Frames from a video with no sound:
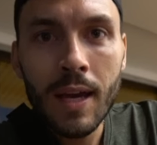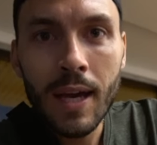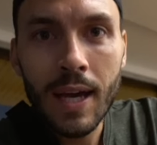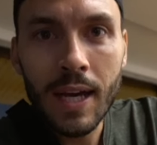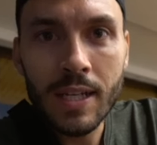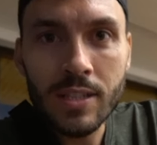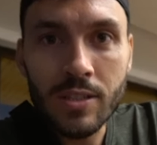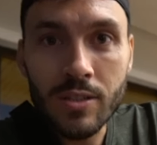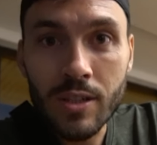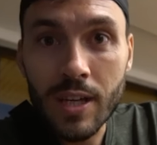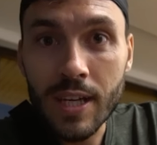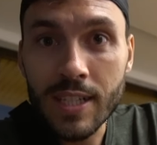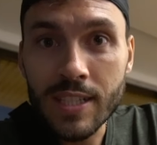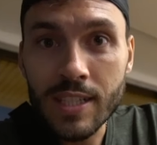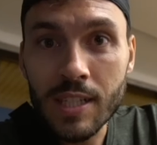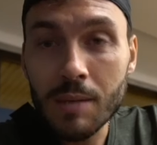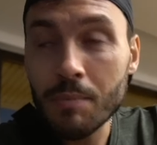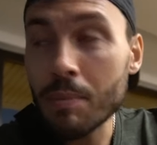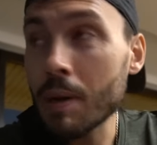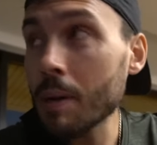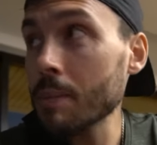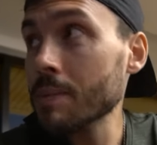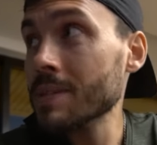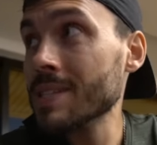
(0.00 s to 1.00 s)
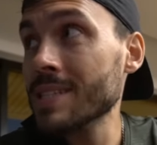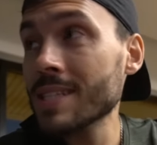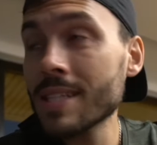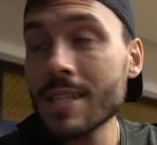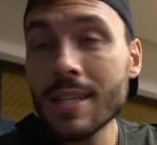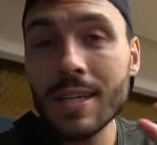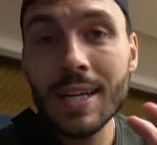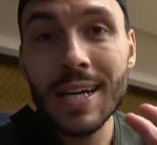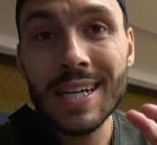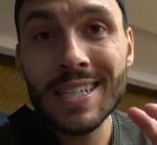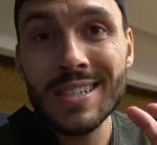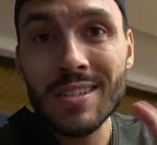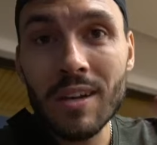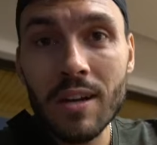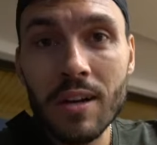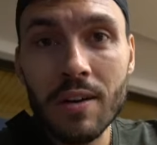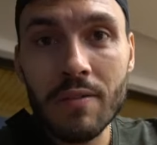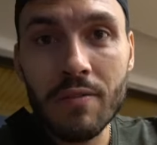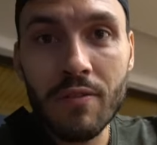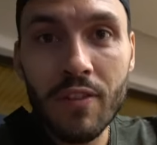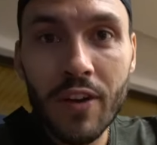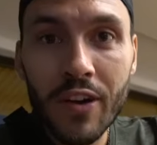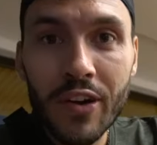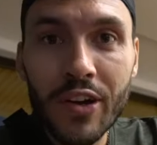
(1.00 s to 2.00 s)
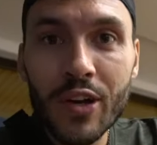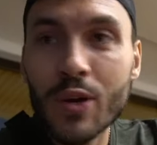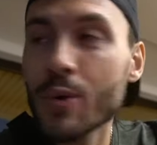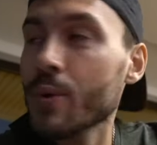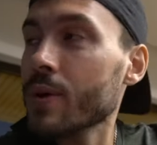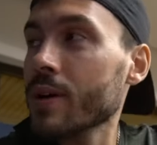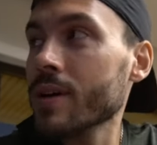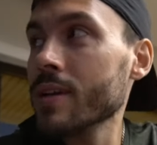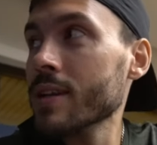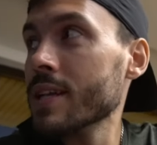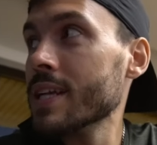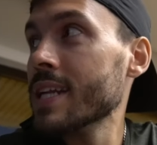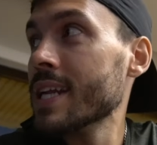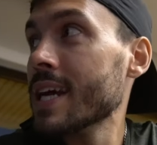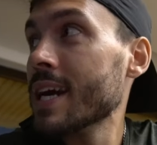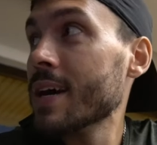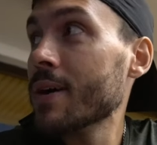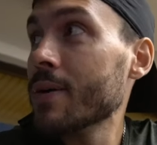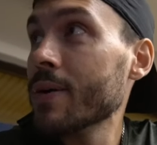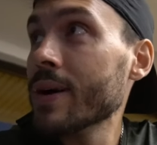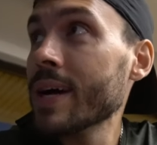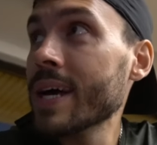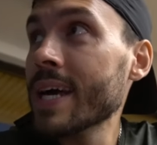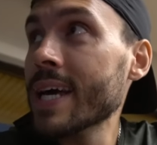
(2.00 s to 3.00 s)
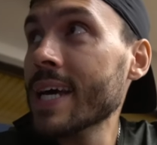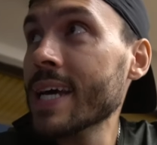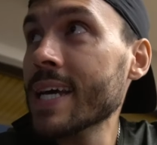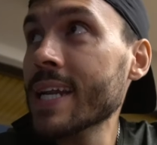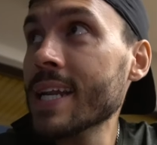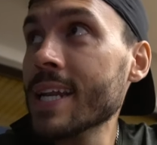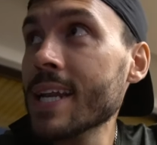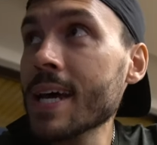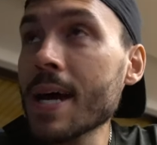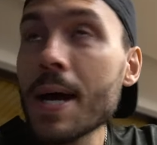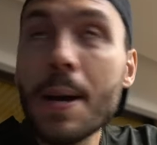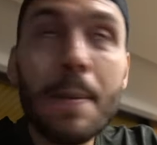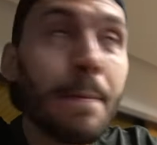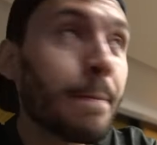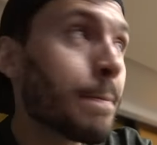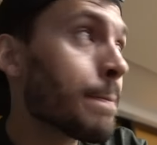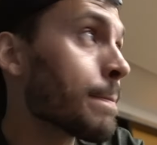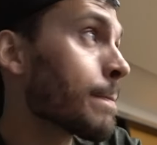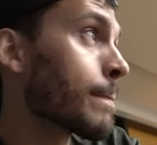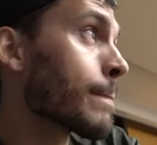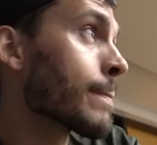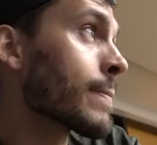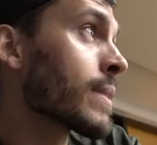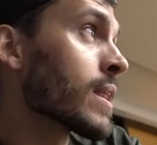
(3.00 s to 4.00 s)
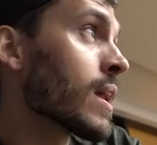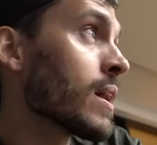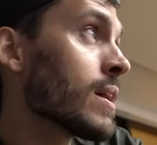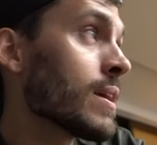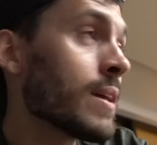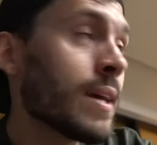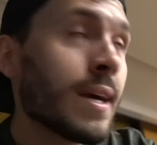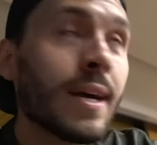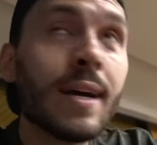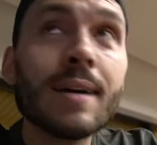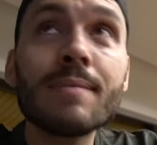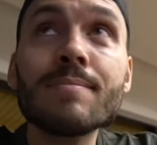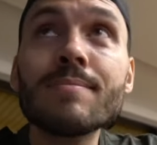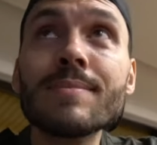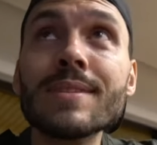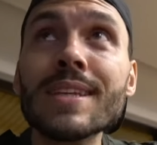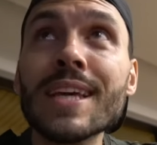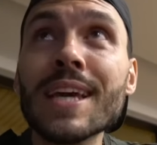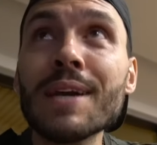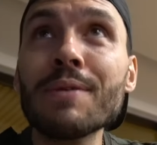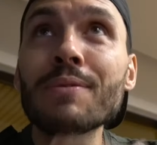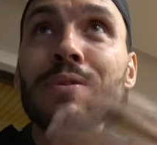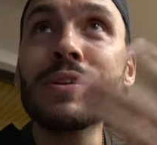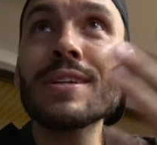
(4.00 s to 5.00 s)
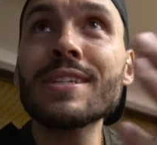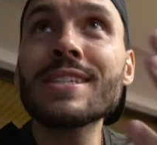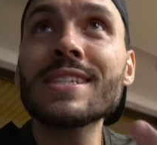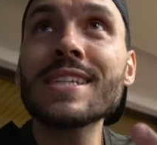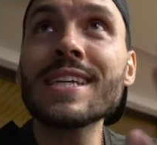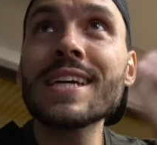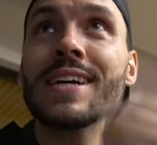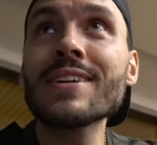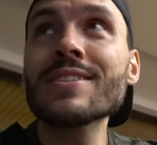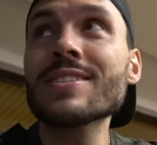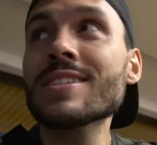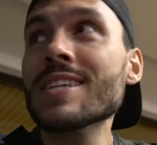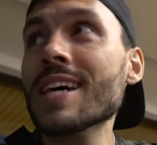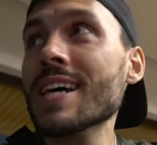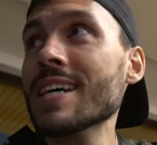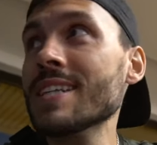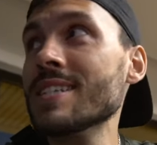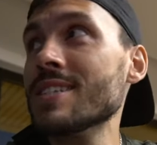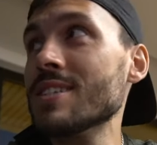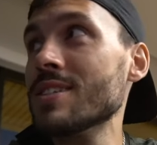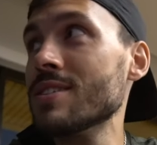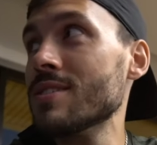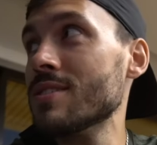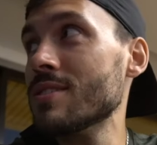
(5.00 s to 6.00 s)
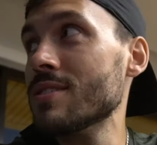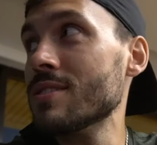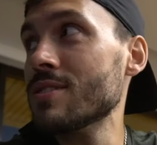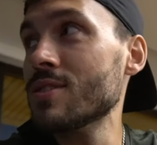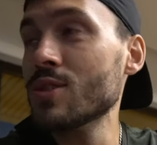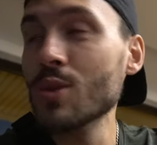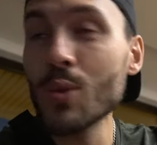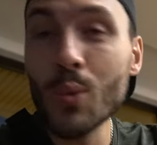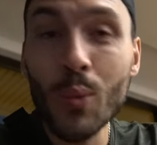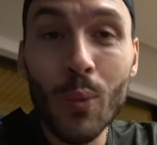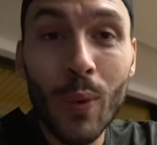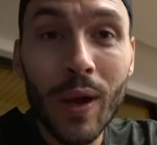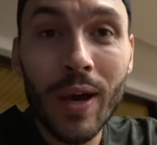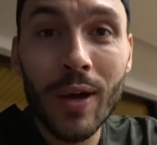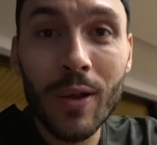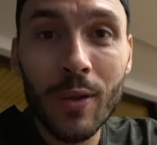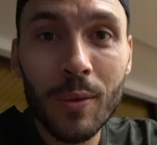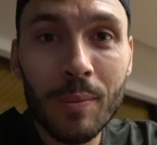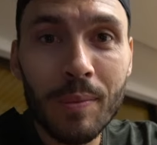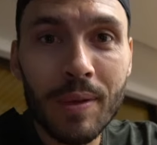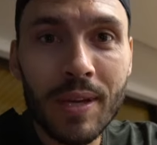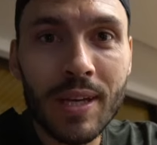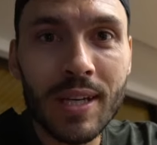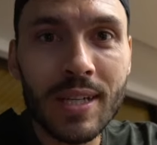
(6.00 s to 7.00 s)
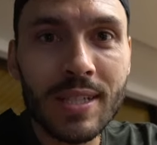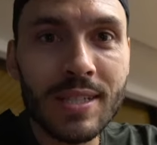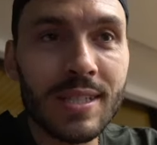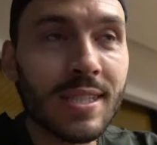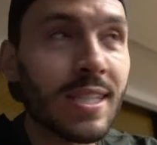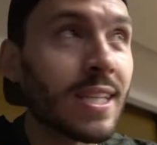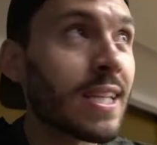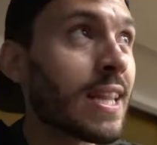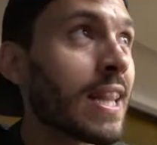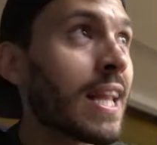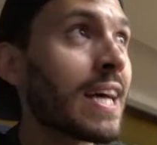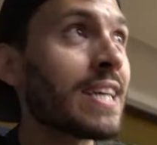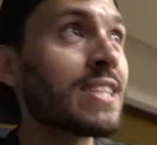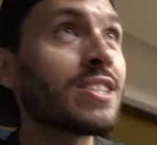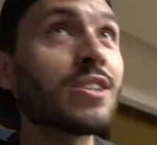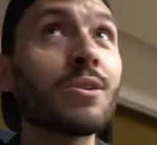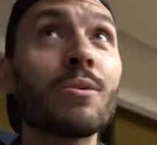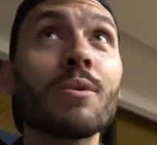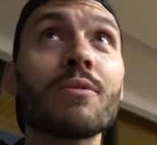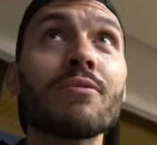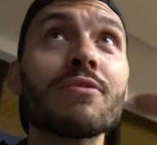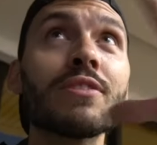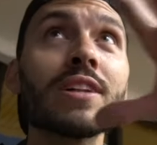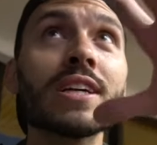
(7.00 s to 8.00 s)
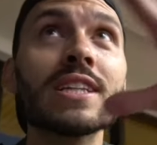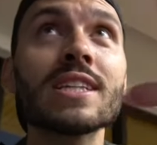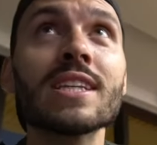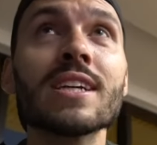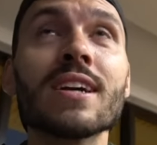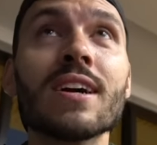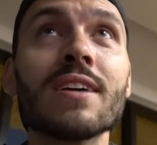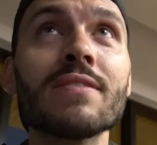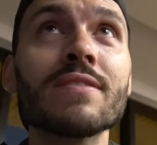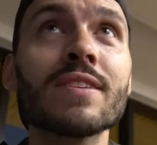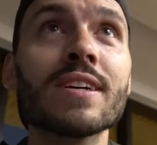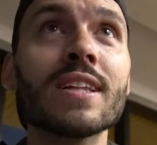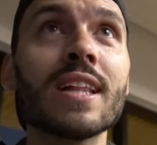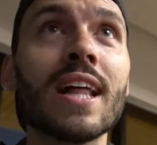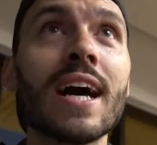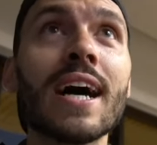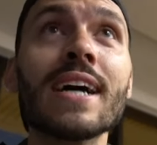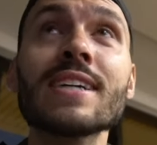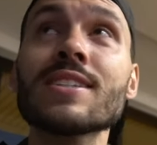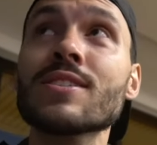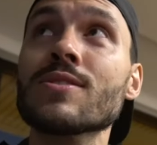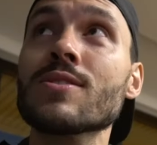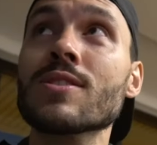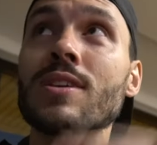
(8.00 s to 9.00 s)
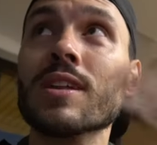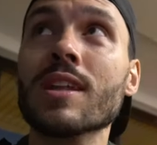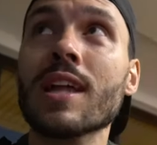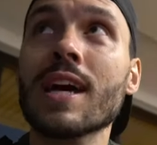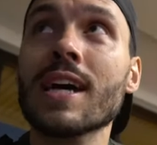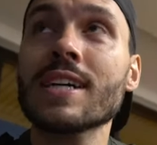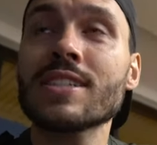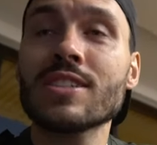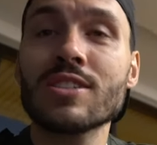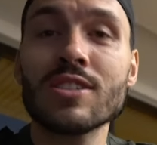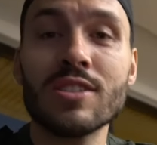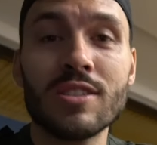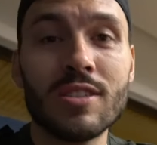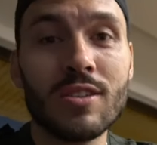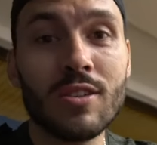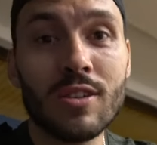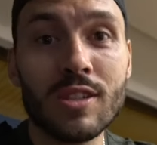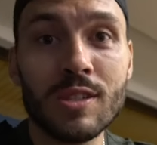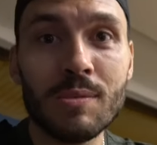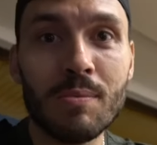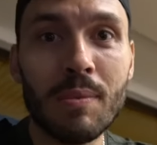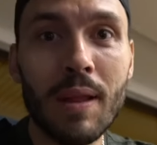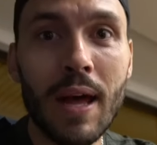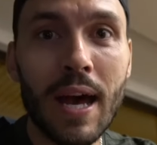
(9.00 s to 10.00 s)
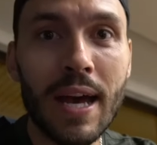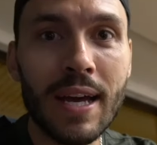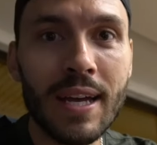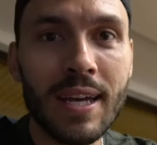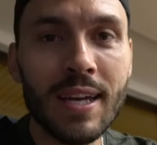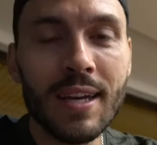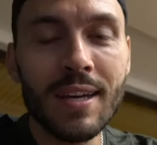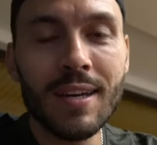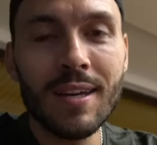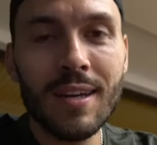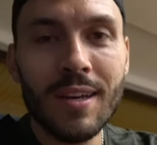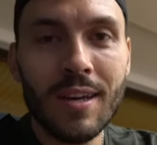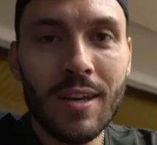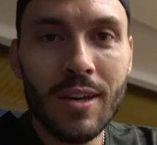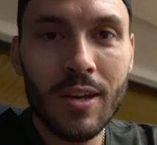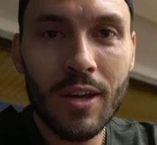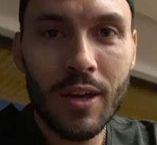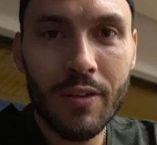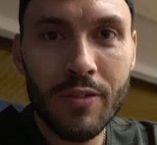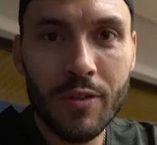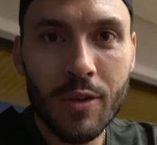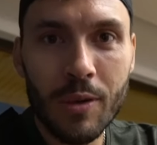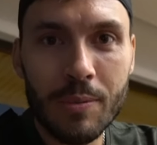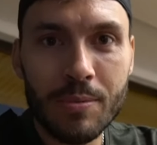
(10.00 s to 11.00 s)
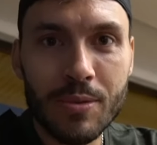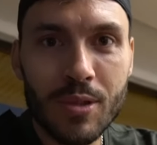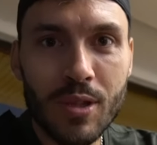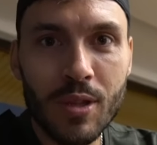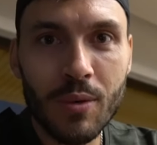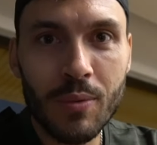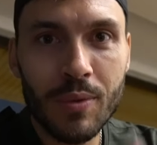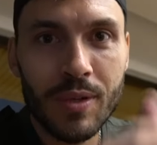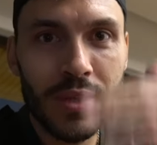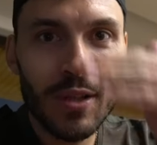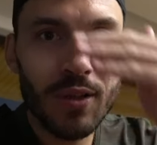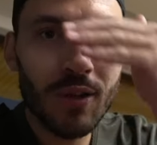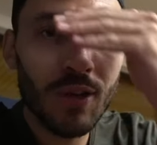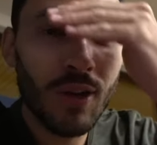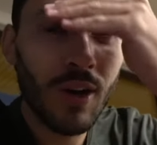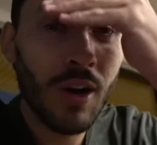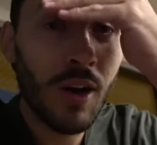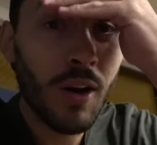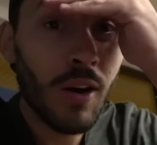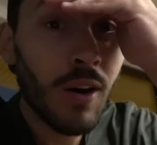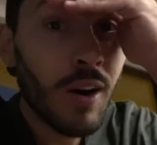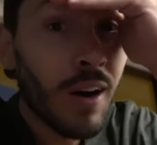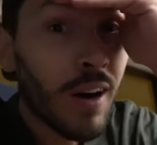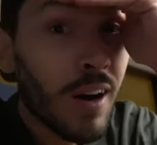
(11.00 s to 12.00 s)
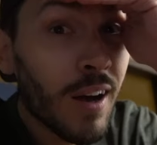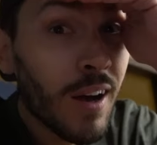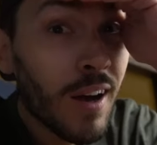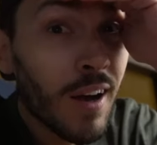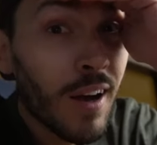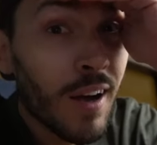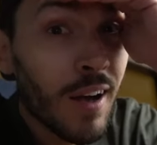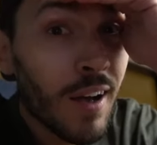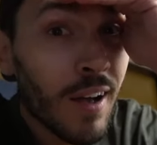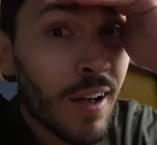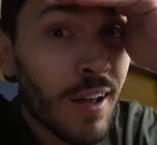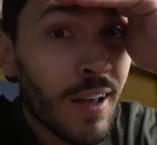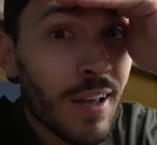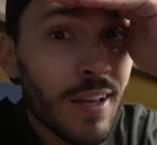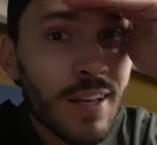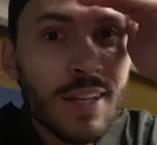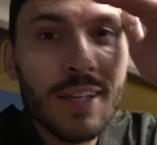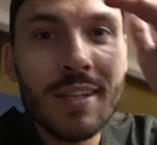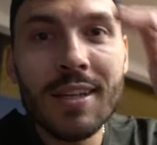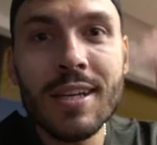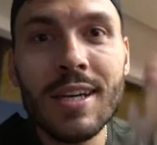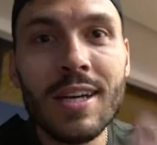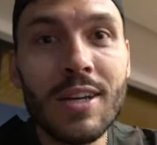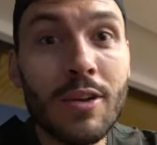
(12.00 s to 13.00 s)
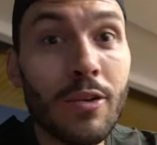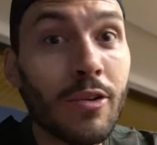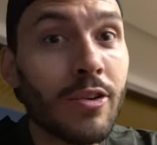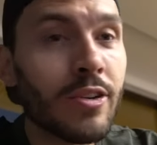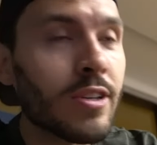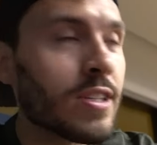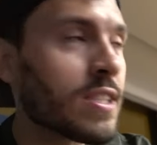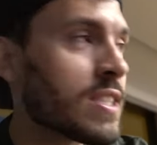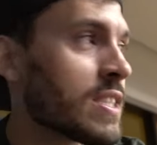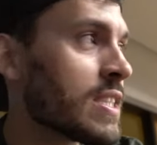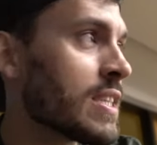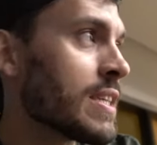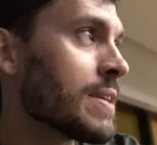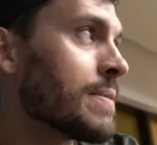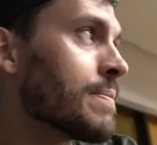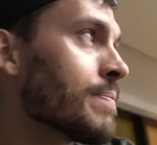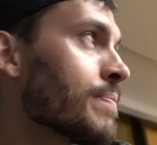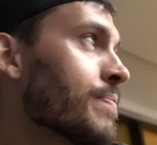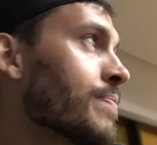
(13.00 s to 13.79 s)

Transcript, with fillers: As you guys can probably see, it got dark very quickly now. And uh, yeah, can't really see outside too well because the lights are reflecting off the glass so the glass just looks black you have to go up to the window and go in order to see